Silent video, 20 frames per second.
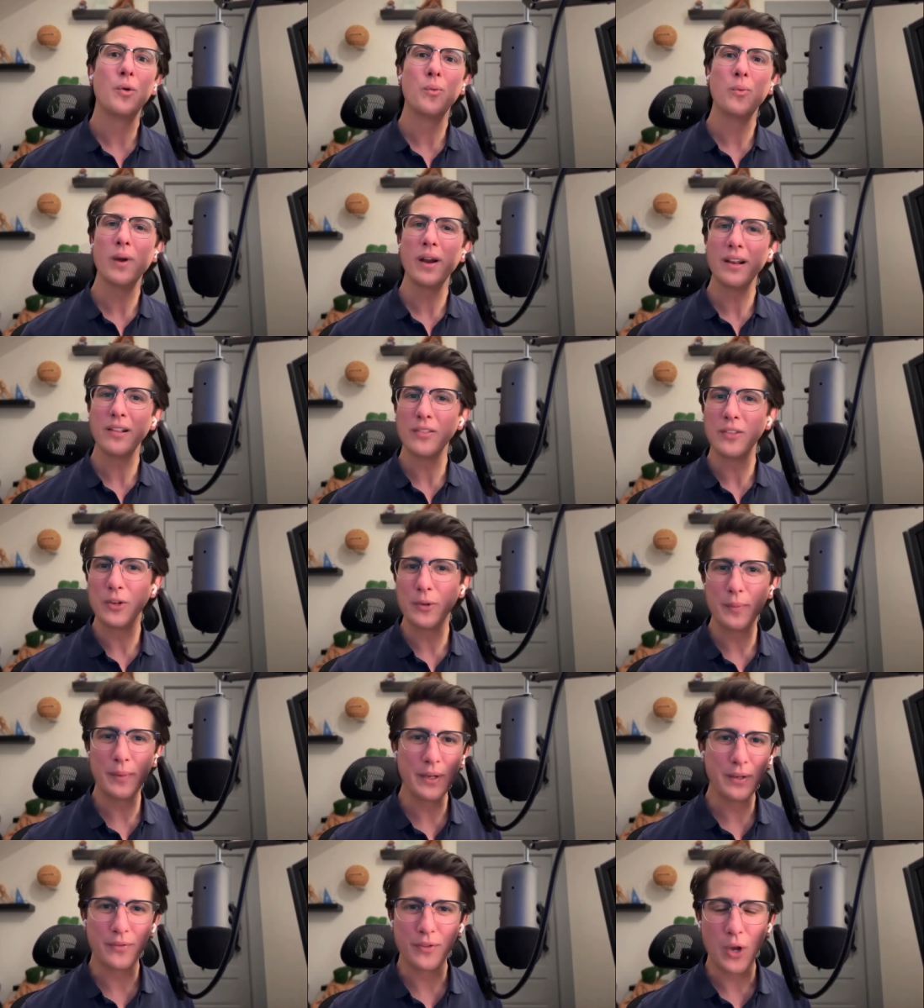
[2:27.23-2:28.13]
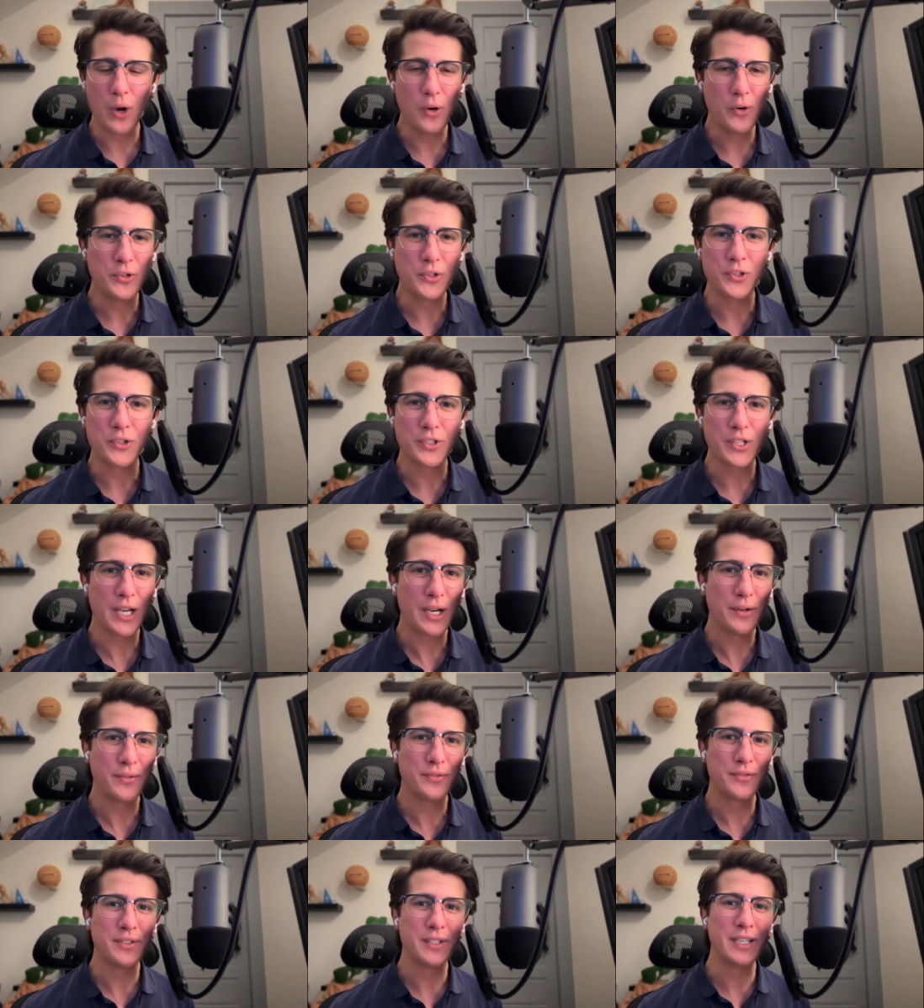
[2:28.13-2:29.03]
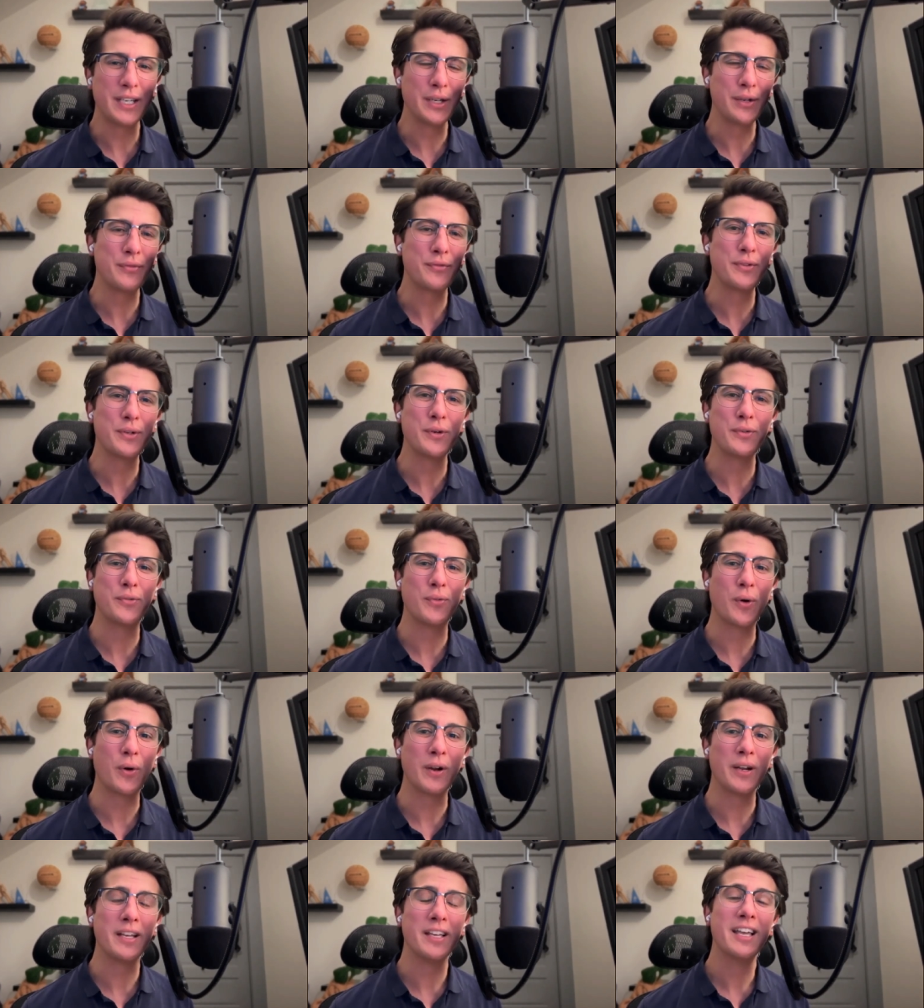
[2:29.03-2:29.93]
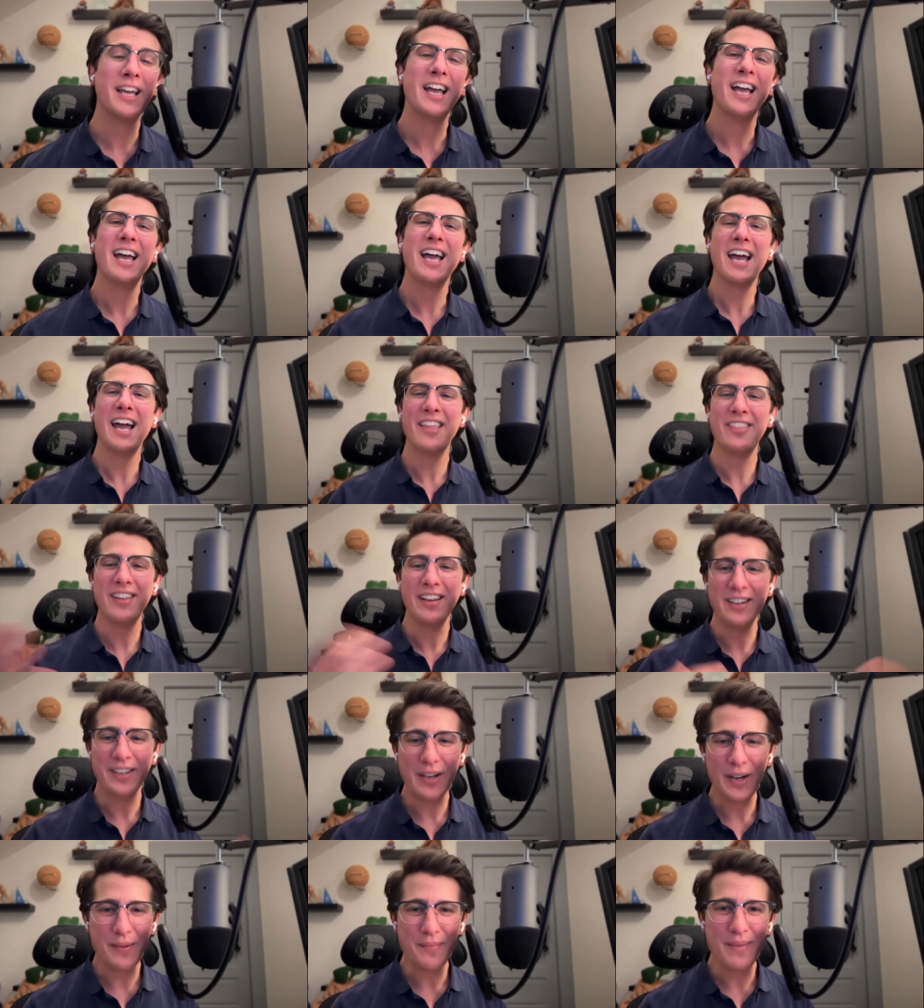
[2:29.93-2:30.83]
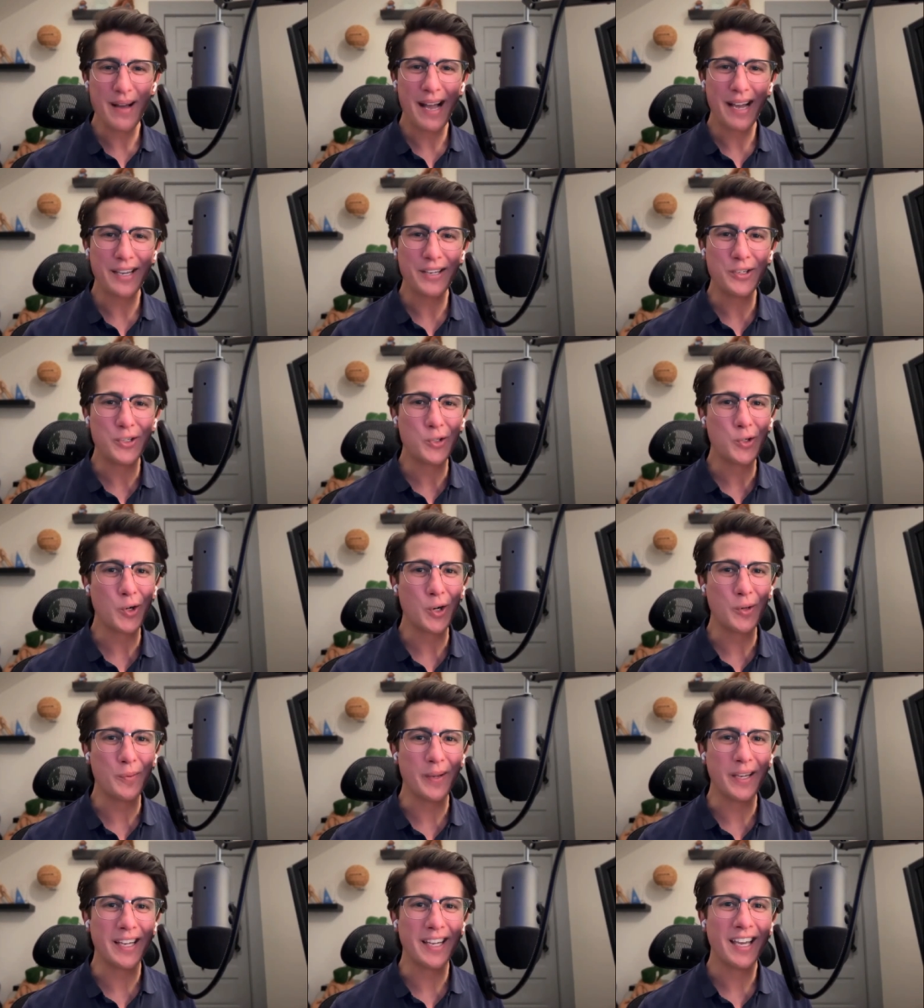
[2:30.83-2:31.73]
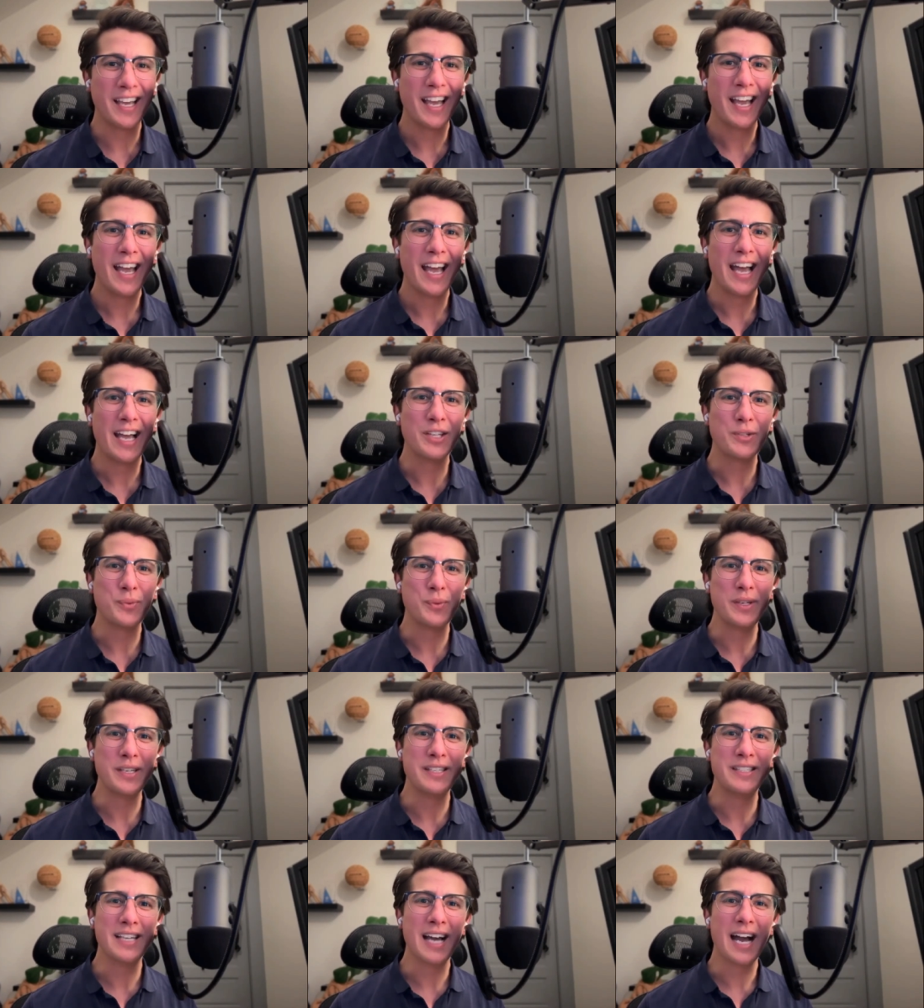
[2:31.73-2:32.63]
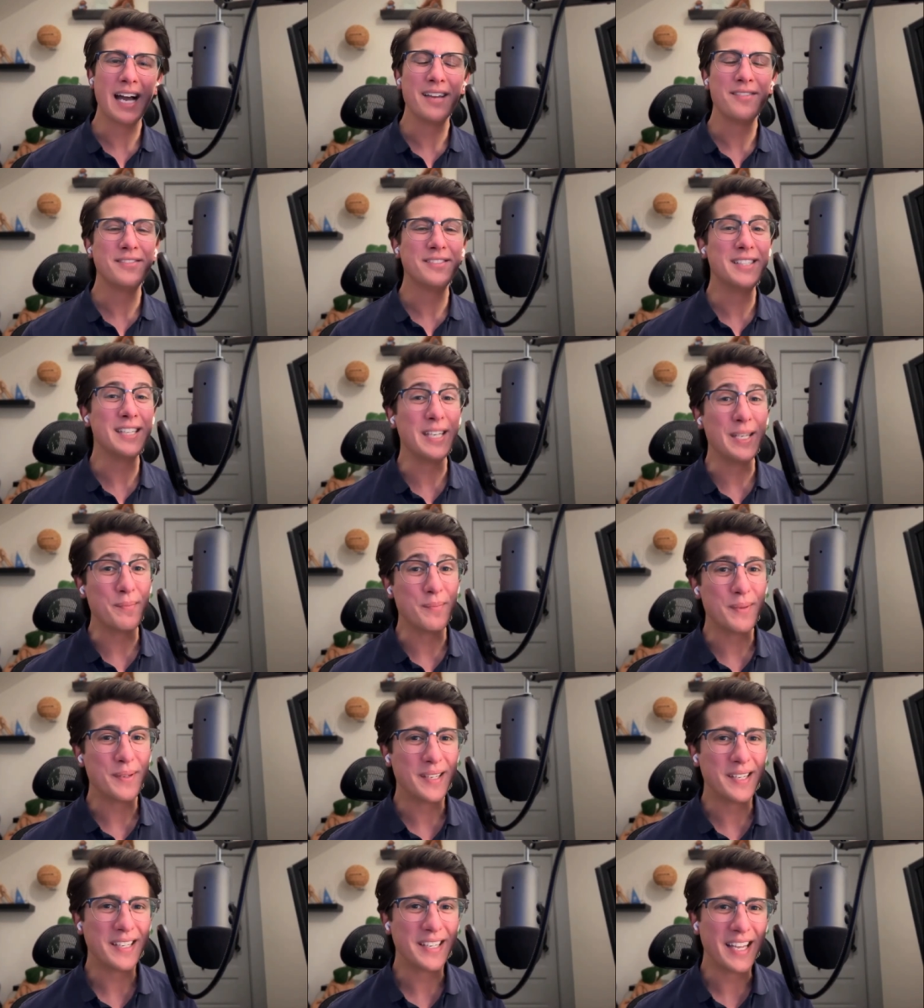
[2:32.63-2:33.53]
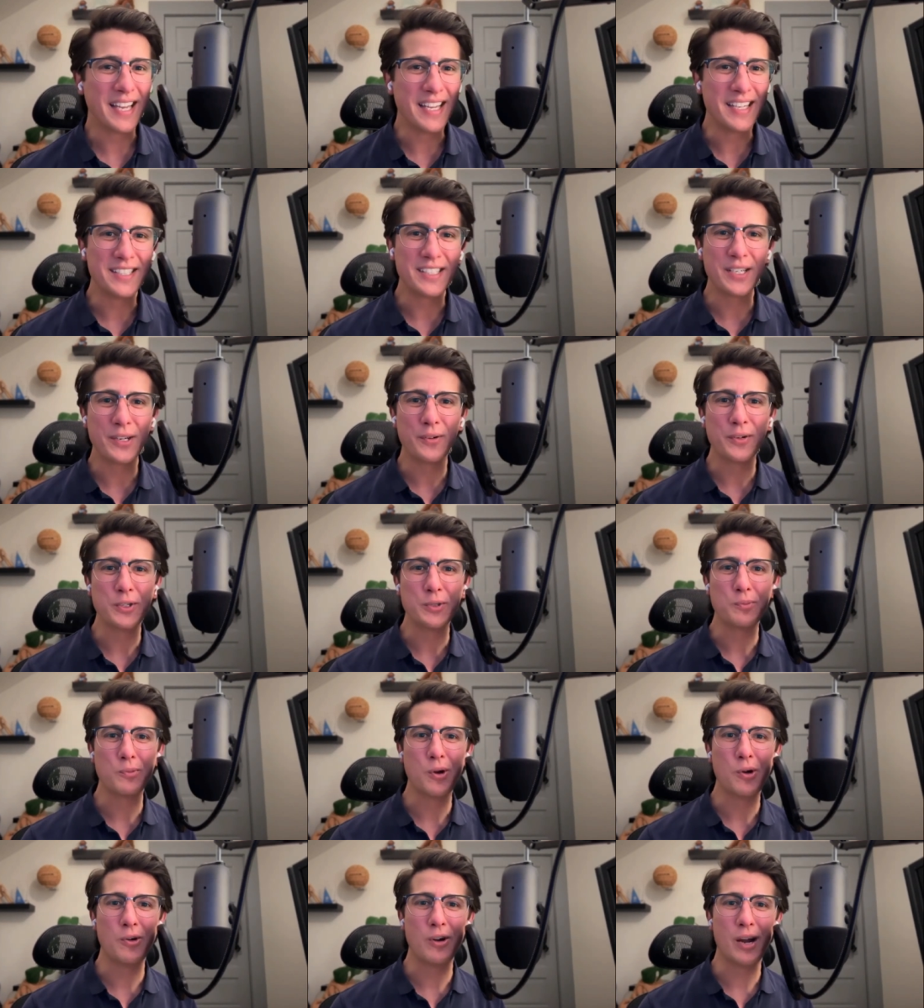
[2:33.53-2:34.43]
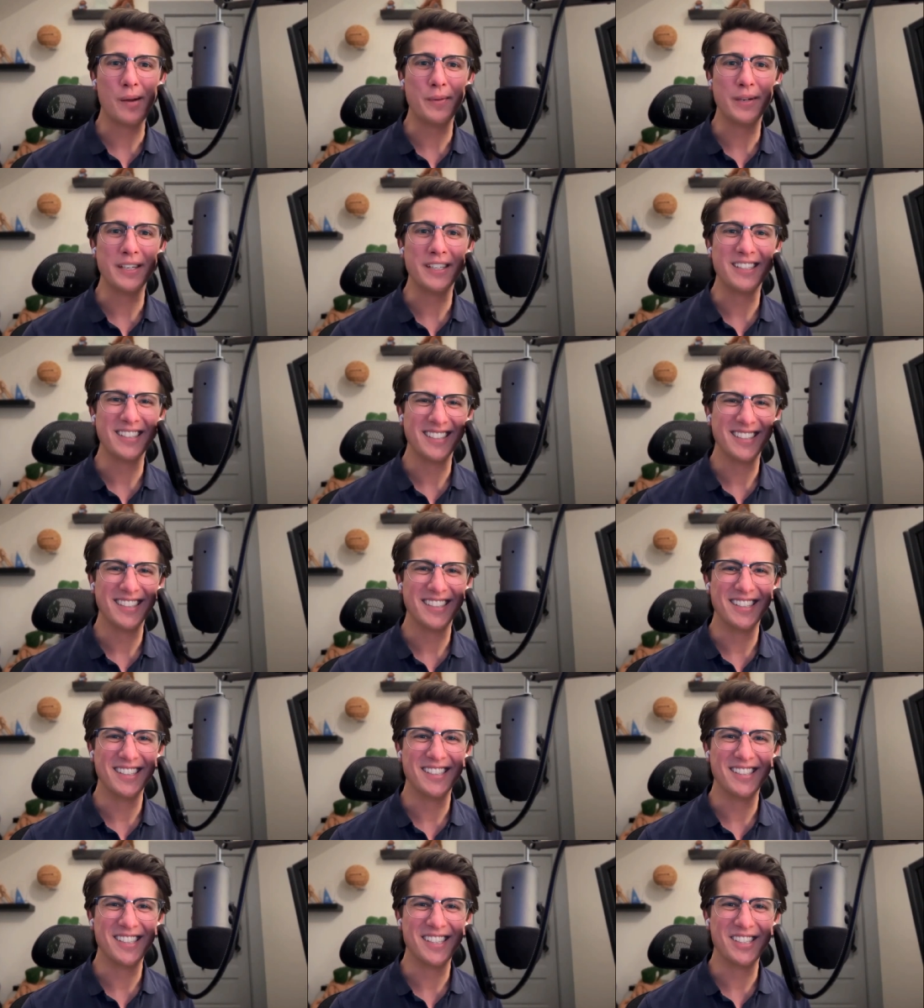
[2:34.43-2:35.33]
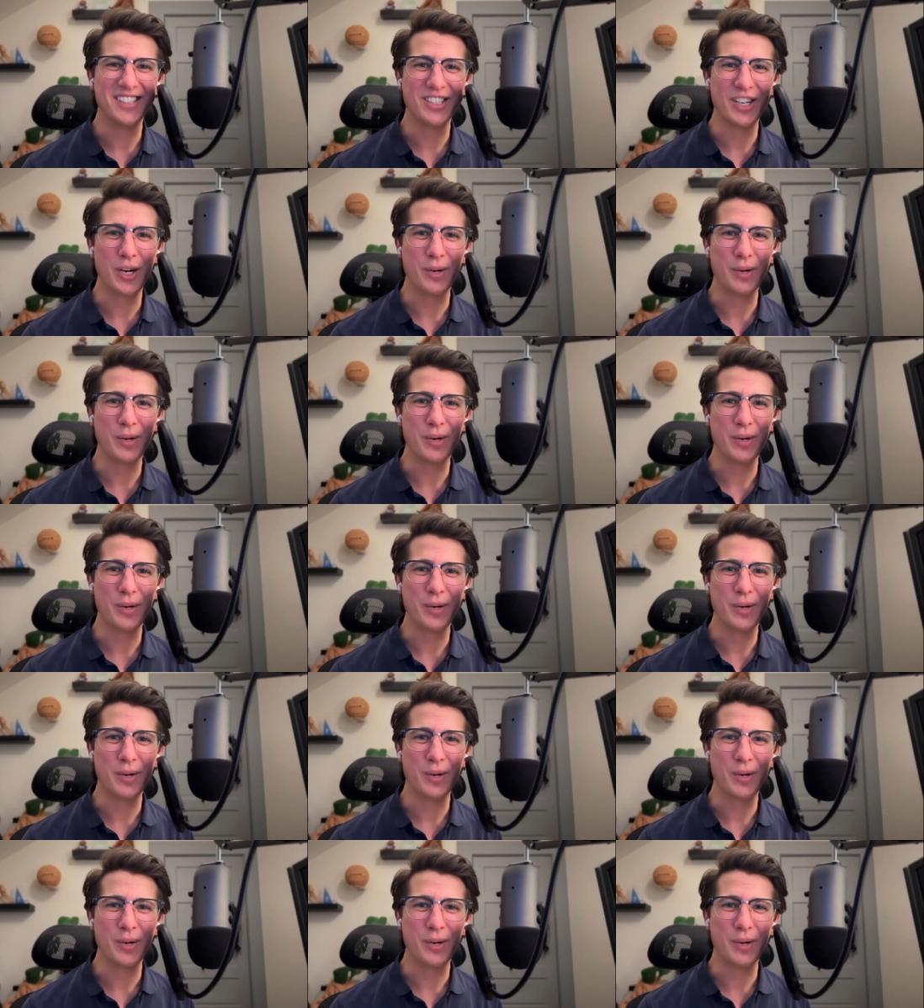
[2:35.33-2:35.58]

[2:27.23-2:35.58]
Write a little bit of code yourself to get a feel for it, and then come back and join me as we dive deep into asynchronous programming in C#.